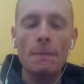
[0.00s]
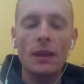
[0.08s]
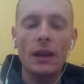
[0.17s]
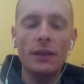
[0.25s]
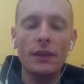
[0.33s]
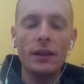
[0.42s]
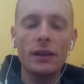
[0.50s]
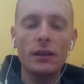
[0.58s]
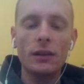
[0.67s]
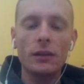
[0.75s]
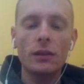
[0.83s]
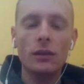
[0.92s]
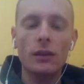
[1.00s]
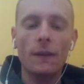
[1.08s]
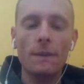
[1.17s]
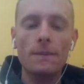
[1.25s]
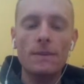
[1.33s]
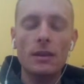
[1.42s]
and then
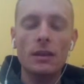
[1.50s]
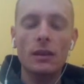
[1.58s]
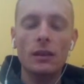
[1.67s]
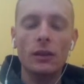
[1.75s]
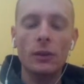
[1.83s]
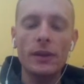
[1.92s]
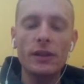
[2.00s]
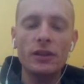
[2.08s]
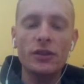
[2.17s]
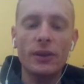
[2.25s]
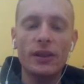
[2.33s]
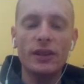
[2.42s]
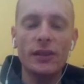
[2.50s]
Luigi joins